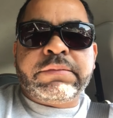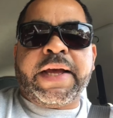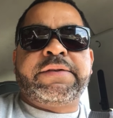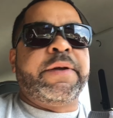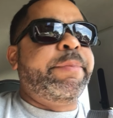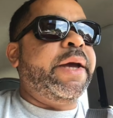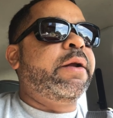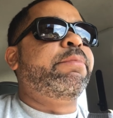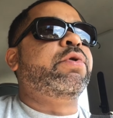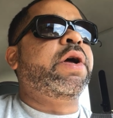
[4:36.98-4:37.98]
That's
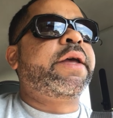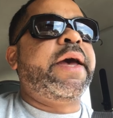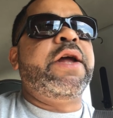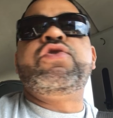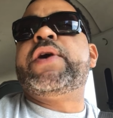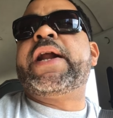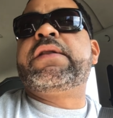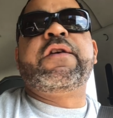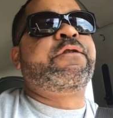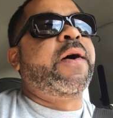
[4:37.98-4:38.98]
debatable. Again, you got
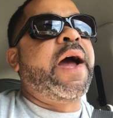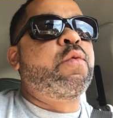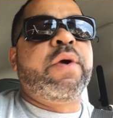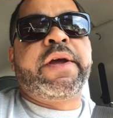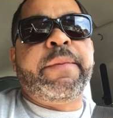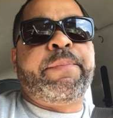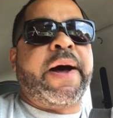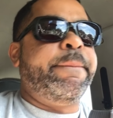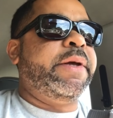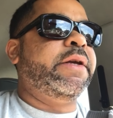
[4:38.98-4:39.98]
to define what
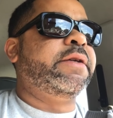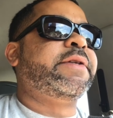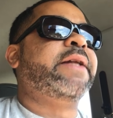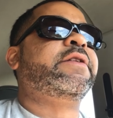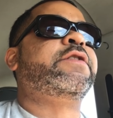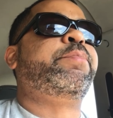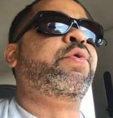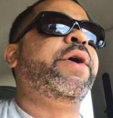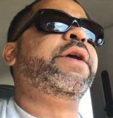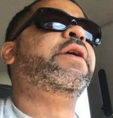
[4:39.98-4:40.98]
hip-hop is at this
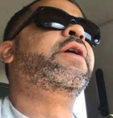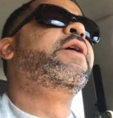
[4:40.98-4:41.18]
point.